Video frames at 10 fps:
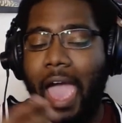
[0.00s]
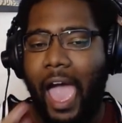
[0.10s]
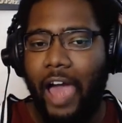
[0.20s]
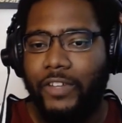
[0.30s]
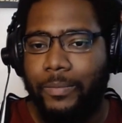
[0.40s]

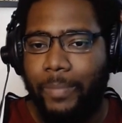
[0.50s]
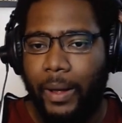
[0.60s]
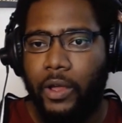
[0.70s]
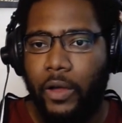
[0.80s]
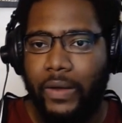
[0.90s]
after
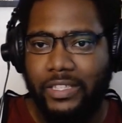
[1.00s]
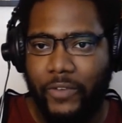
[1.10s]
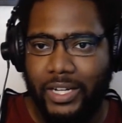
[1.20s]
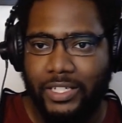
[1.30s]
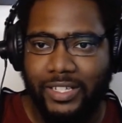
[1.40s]
Bakugo has
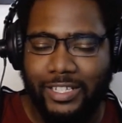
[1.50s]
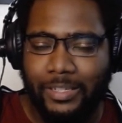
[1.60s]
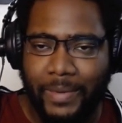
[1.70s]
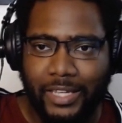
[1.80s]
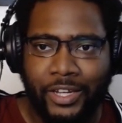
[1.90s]
finished his
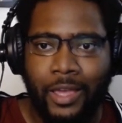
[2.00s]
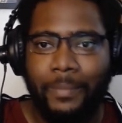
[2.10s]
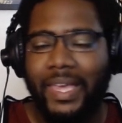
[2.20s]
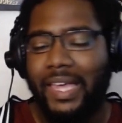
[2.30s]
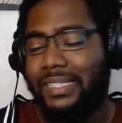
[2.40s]
speech.
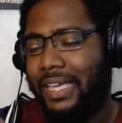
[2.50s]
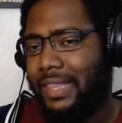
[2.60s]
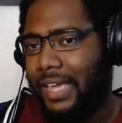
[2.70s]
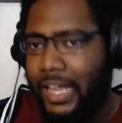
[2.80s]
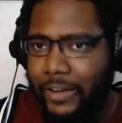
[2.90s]
Because in
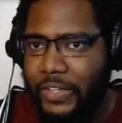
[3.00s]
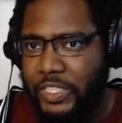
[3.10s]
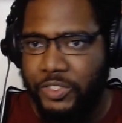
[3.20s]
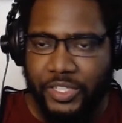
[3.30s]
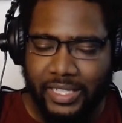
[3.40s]
the
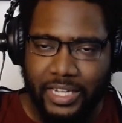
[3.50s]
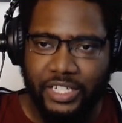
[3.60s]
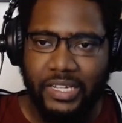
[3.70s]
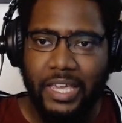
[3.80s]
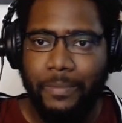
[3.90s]
unofficial
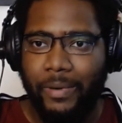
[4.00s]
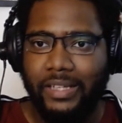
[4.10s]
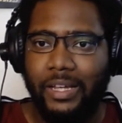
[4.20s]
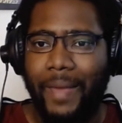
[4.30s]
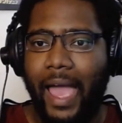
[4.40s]
translation, he
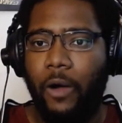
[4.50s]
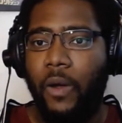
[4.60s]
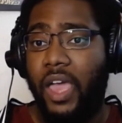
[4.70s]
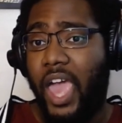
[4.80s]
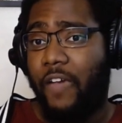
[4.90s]
brings up how
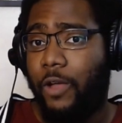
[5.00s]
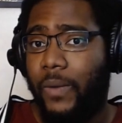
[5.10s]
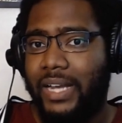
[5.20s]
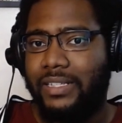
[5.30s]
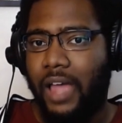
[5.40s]

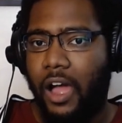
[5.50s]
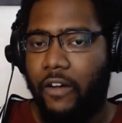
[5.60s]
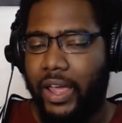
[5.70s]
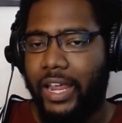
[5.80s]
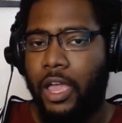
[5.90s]
everyone is
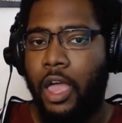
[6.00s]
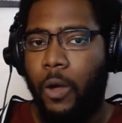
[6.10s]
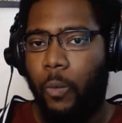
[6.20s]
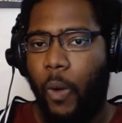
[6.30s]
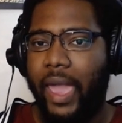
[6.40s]
already
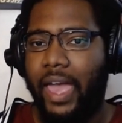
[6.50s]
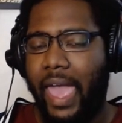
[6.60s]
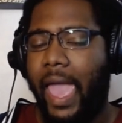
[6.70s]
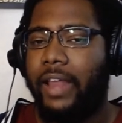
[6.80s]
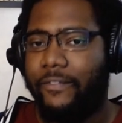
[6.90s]
way
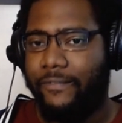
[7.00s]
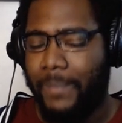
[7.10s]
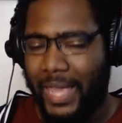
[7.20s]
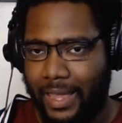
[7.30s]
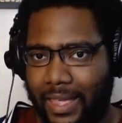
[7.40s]
ahead of
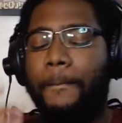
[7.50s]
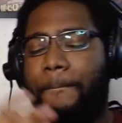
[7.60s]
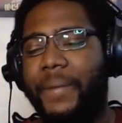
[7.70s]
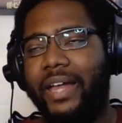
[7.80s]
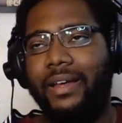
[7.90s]
me,
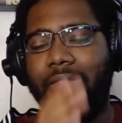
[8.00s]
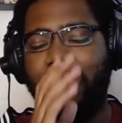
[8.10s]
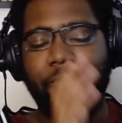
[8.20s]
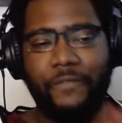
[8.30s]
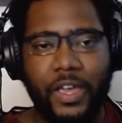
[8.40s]
but in
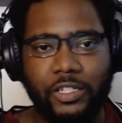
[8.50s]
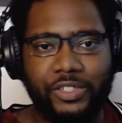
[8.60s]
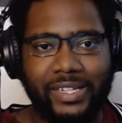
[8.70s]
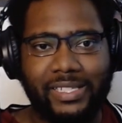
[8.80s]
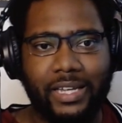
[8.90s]
the official
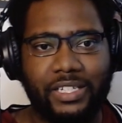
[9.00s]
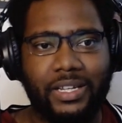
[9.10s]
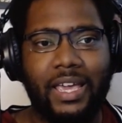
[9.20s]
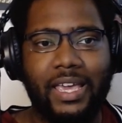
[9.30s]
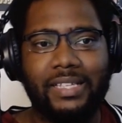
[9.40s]

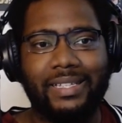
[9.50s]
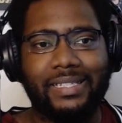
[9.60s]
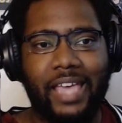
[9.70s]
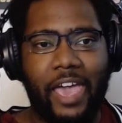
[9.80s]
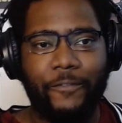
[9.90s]
translation, he
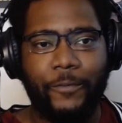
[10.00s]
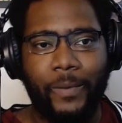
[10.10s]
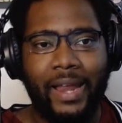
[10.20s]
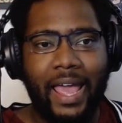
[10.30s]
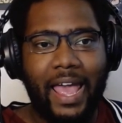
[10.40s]
says
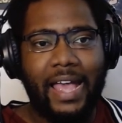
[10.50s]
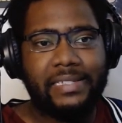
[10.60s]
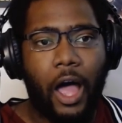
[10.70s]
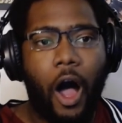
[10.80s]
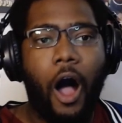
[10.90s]
everyone
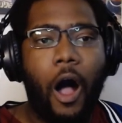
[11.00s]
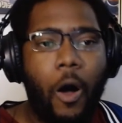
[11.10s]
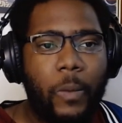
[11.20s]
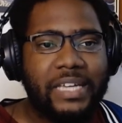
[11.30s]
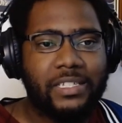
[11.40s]
has
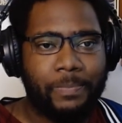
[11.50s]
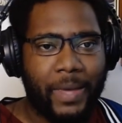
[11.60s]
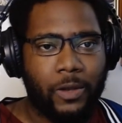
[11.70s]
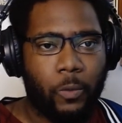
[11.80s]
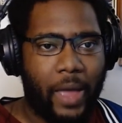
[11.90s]
always
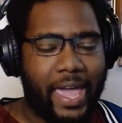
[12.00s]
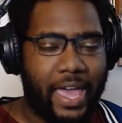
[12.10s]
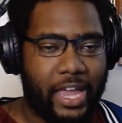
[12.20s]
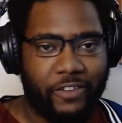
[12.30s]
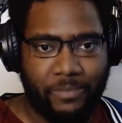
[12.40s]
been way
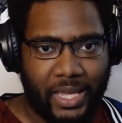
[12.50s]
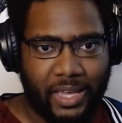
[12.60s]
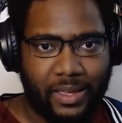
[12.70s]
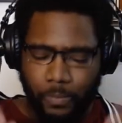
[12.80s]
ahead of me.